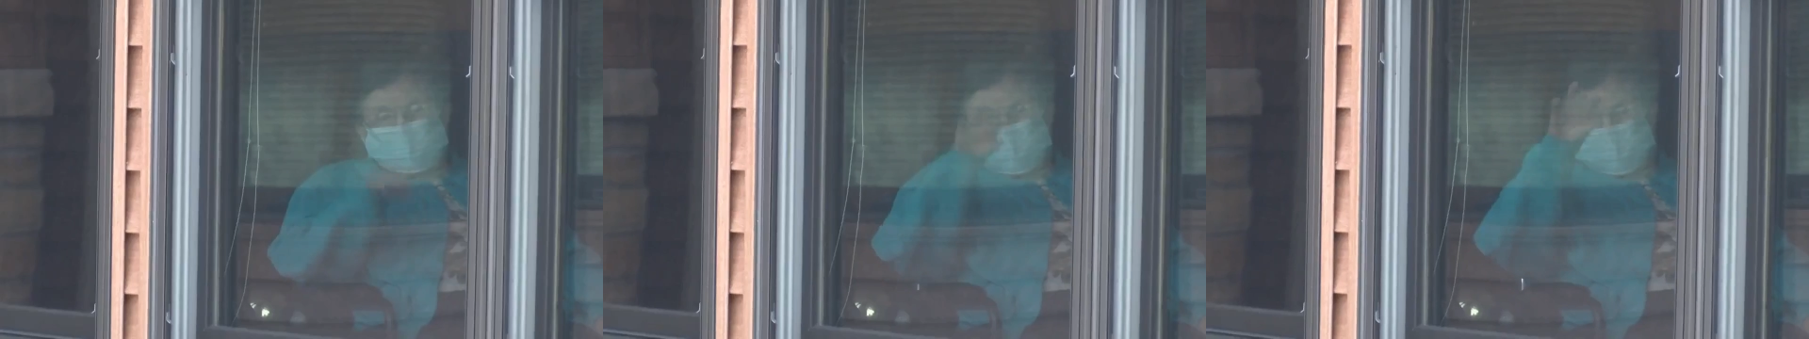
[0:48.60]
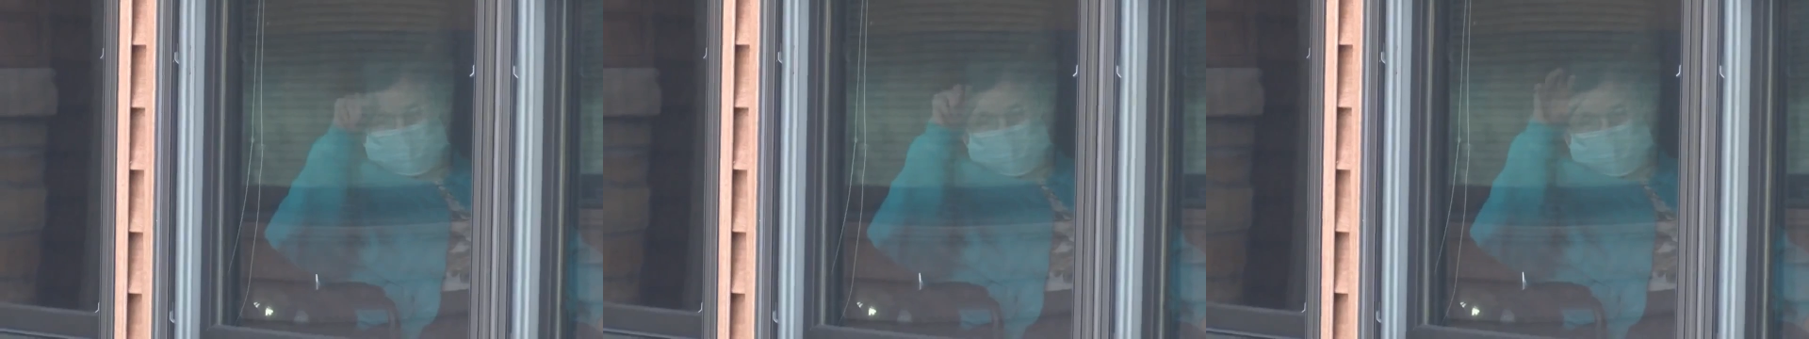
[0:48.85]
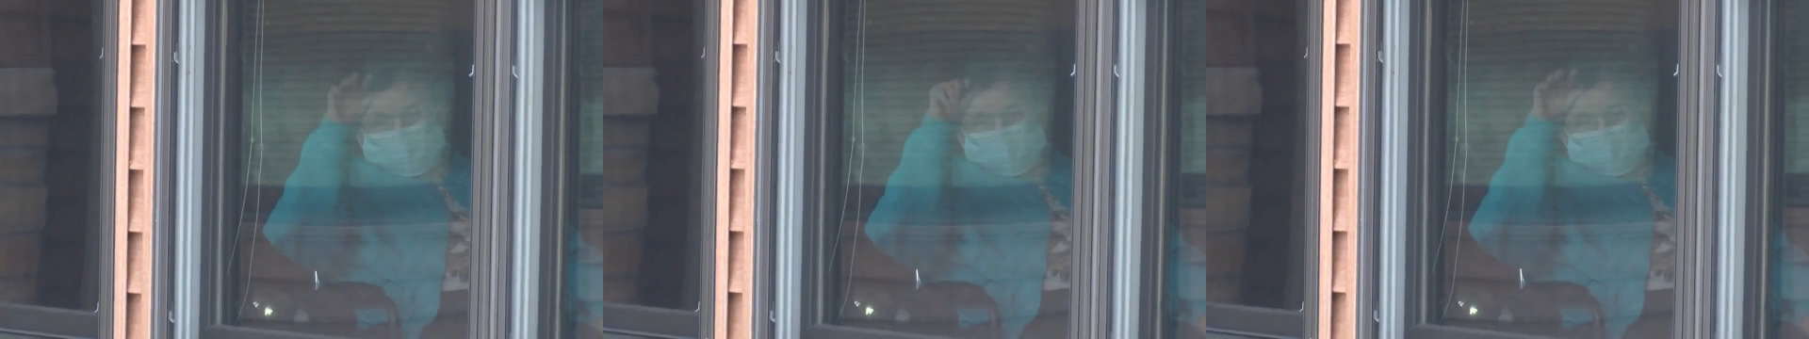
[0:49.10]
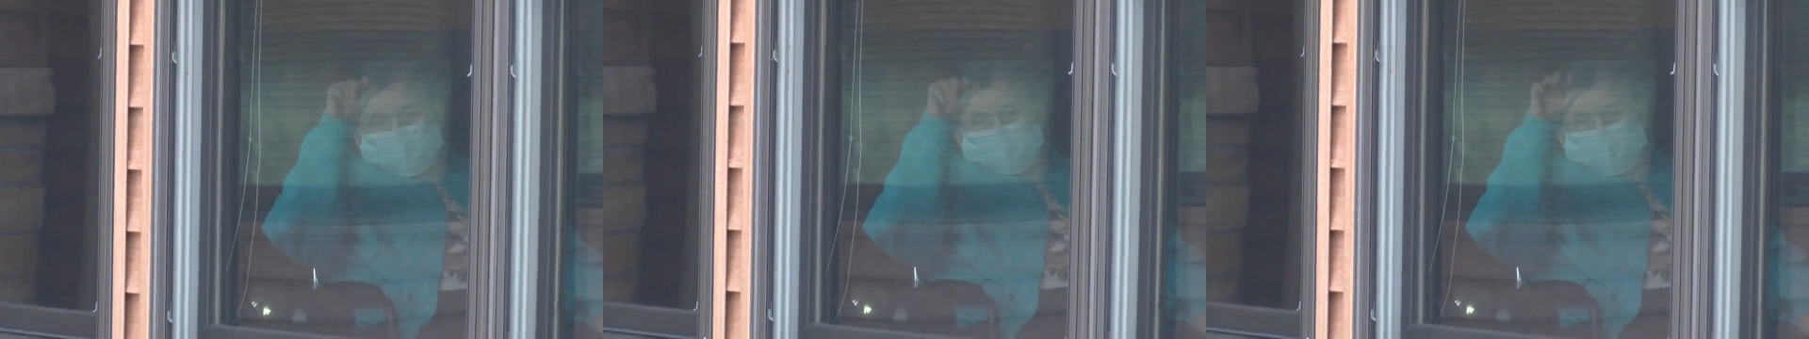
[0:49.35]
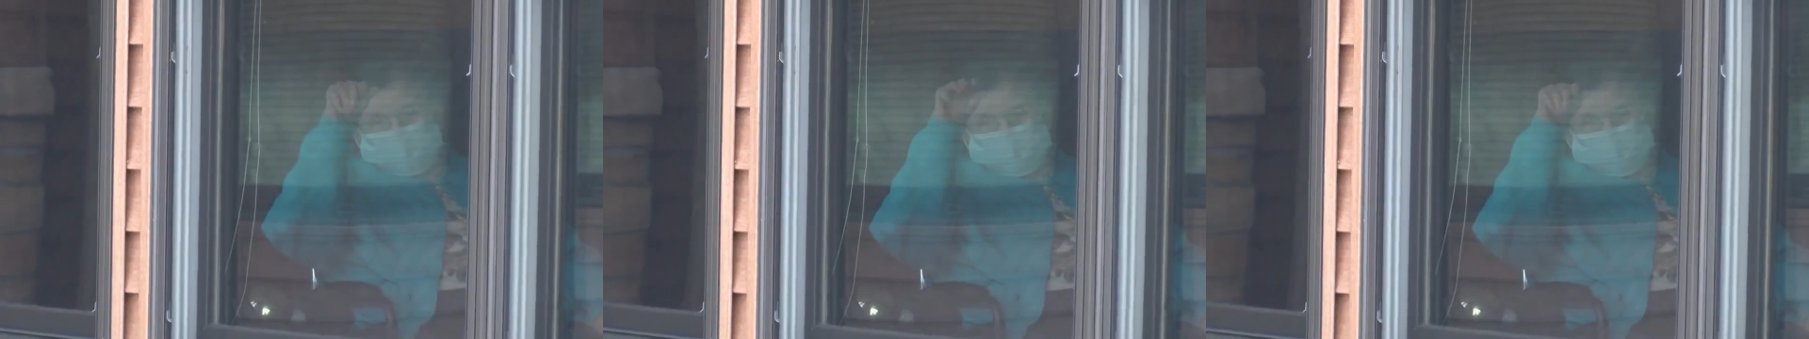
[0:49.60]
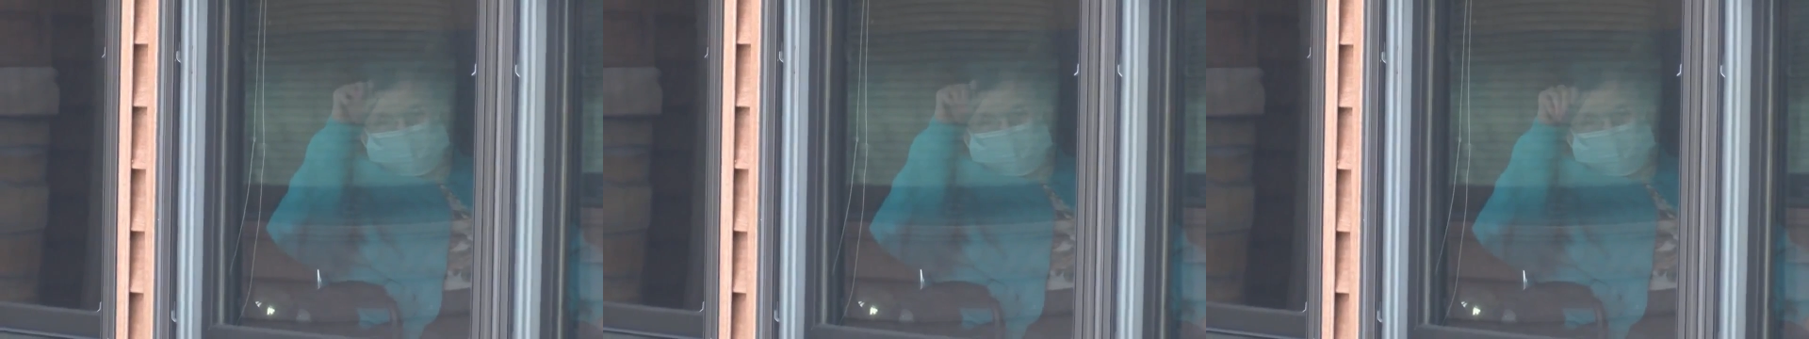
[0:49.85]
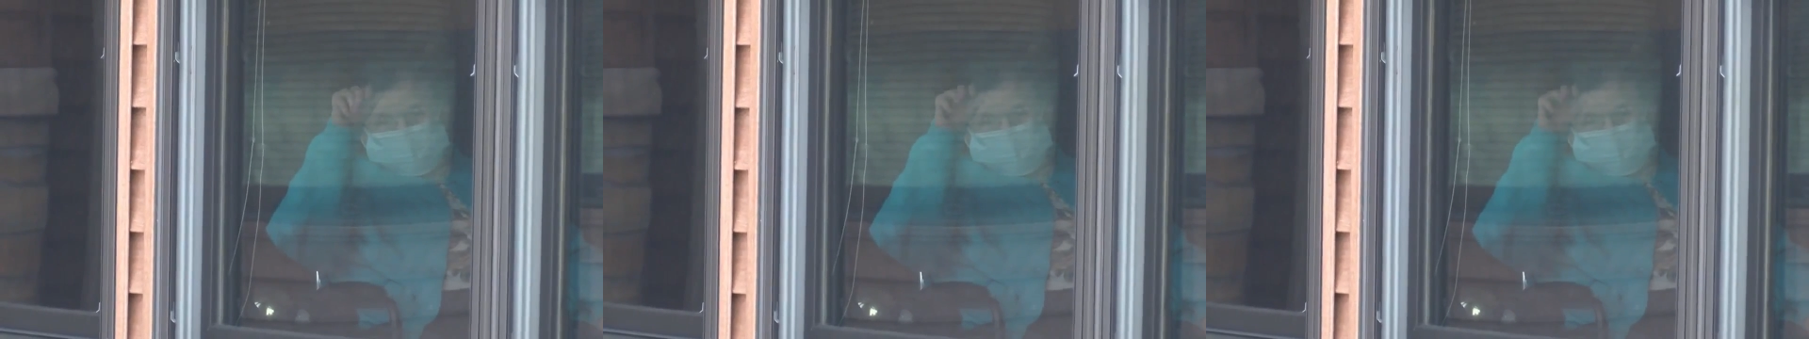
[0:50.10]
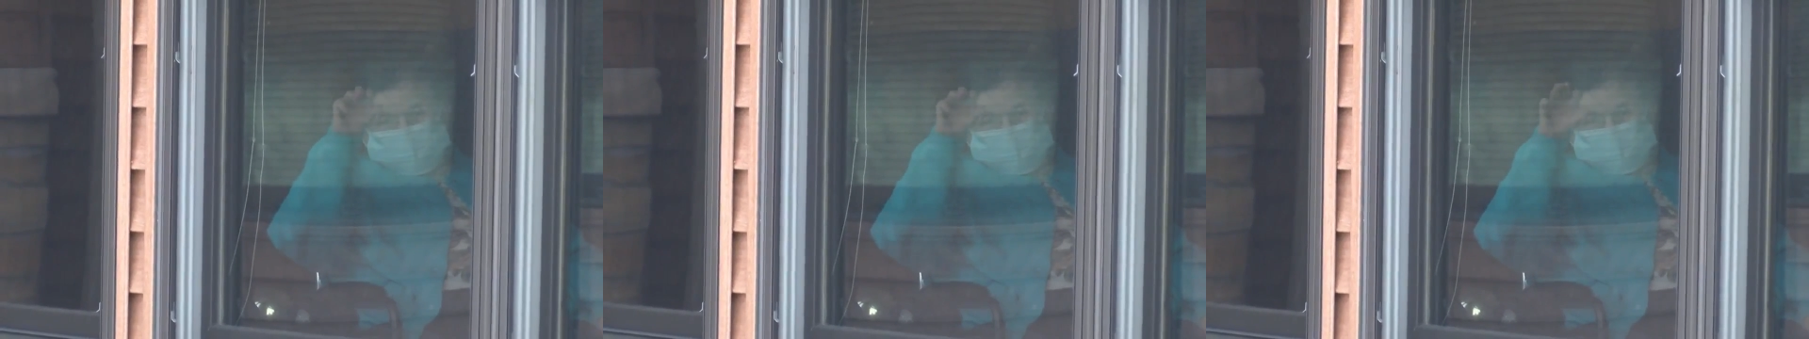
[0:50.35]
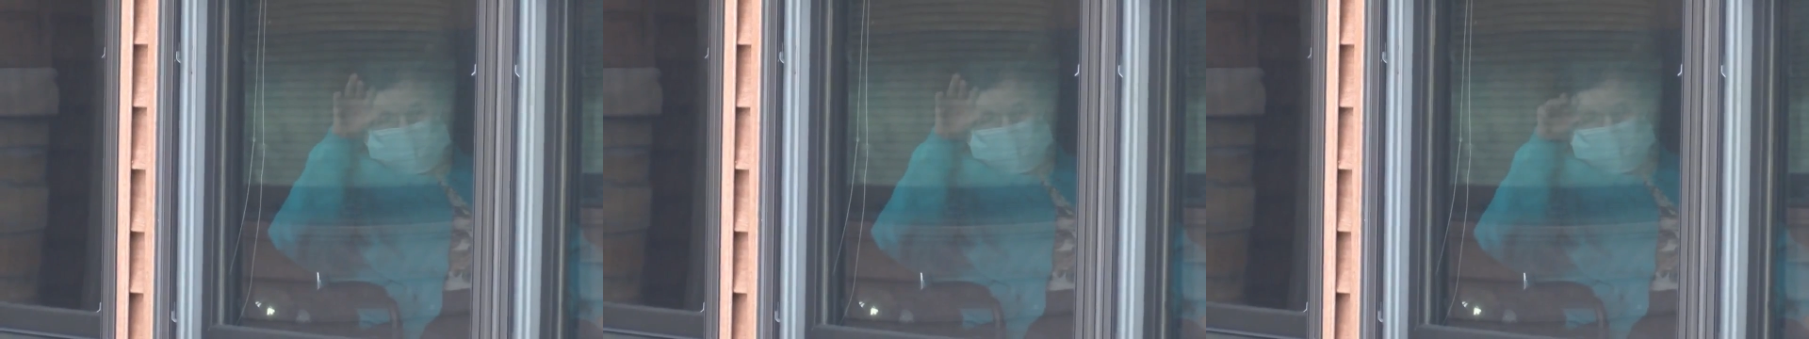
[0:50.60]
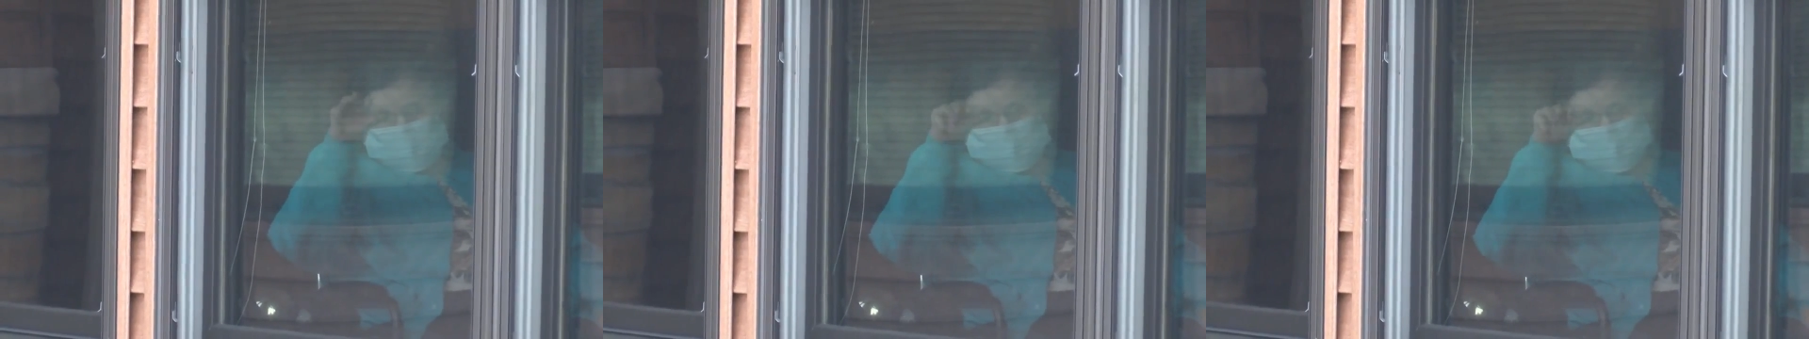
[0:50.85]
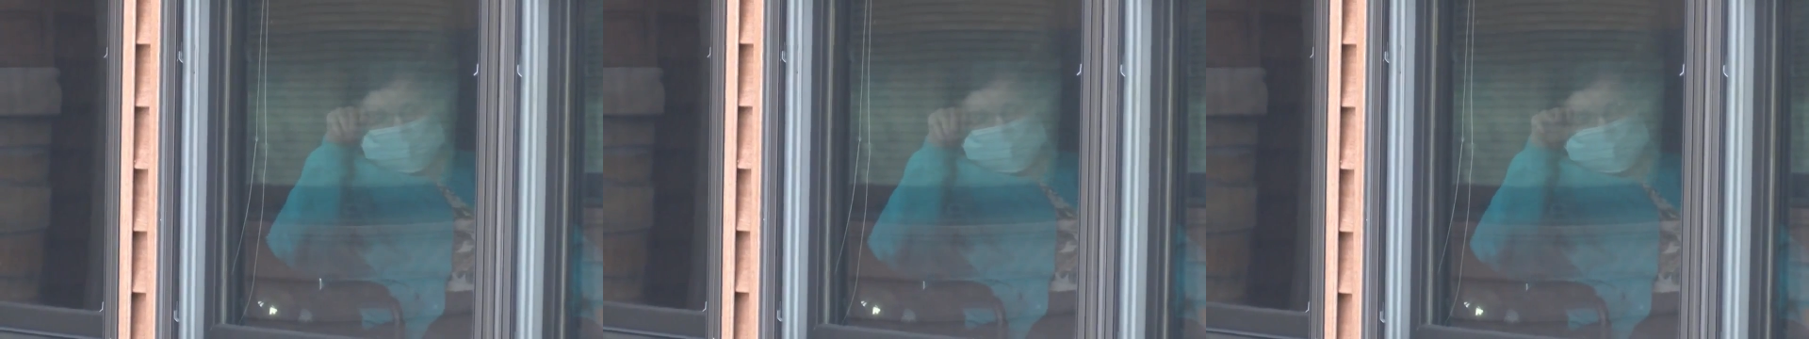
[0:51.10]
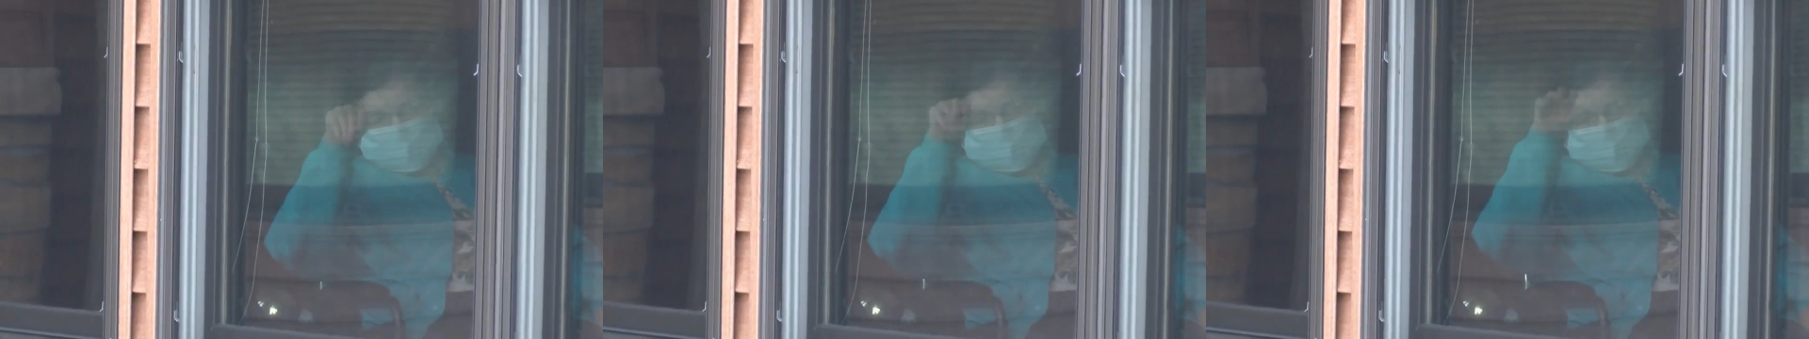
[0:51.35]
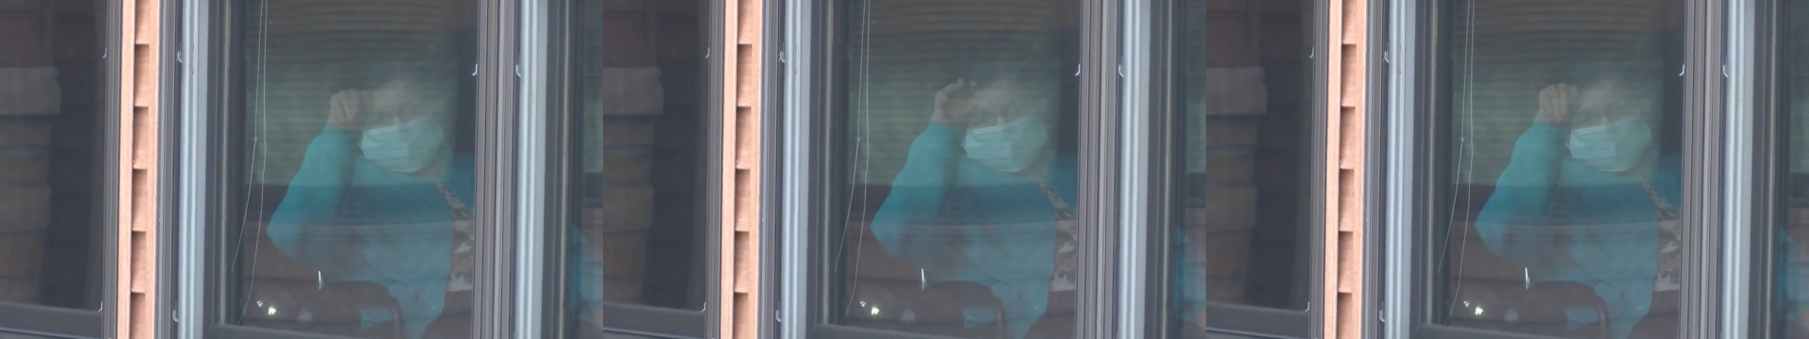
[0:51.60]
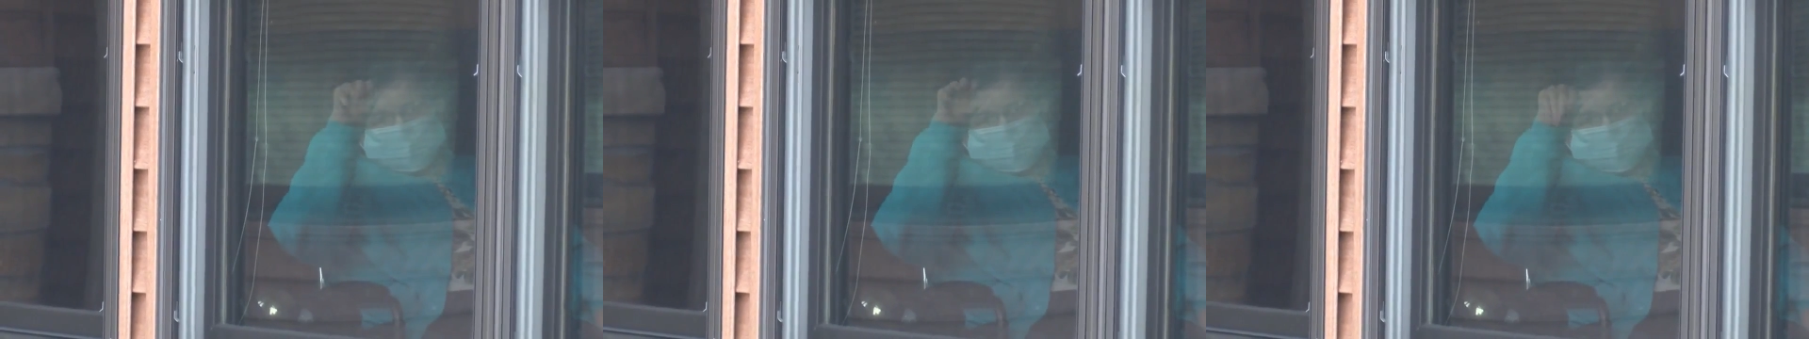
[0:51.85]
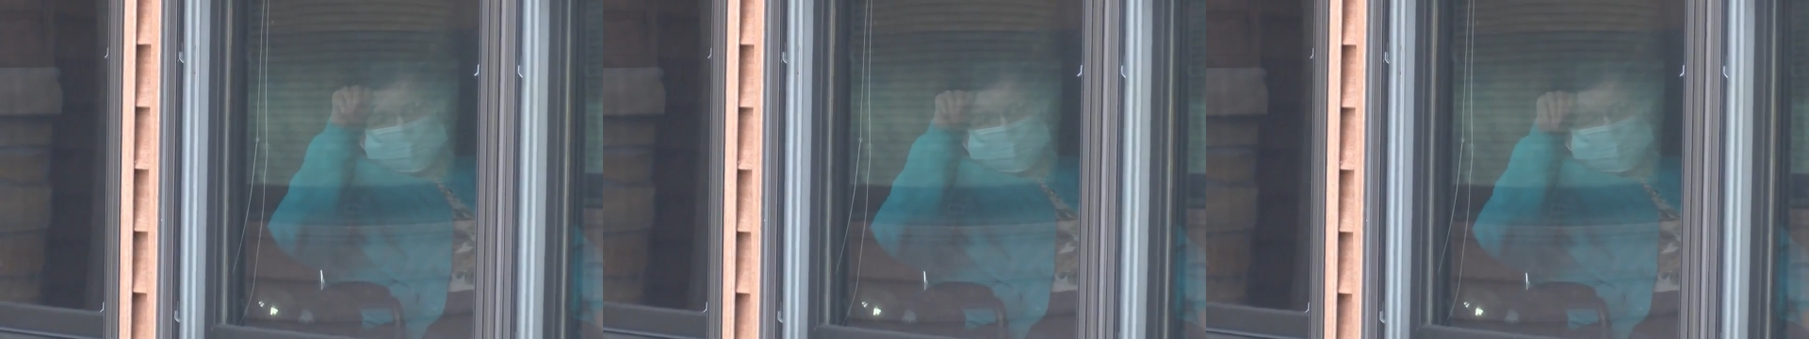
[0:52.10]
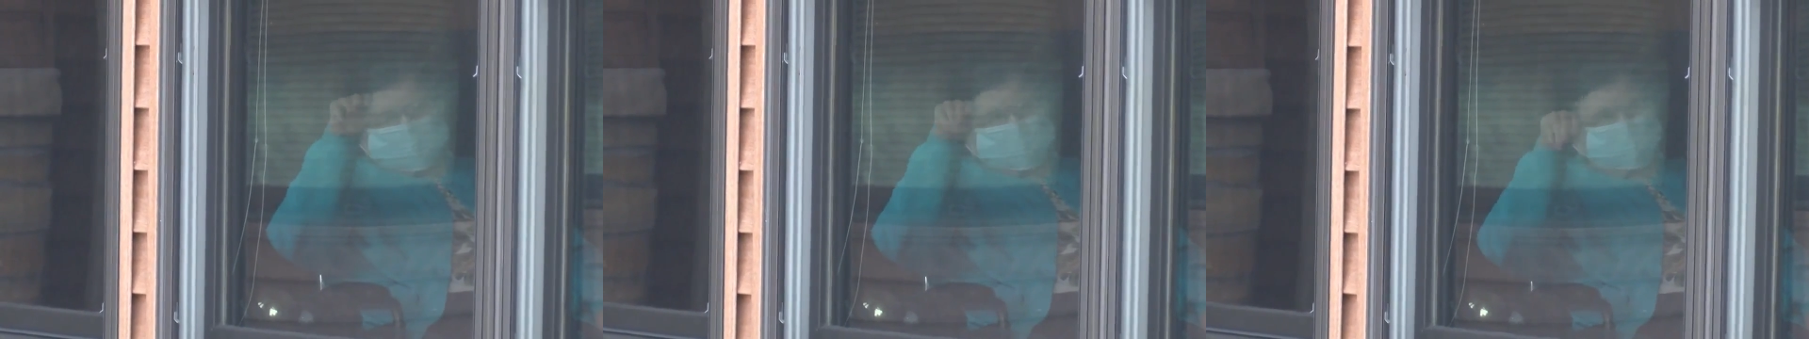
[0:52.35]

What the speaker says: [unreadable: no face in view]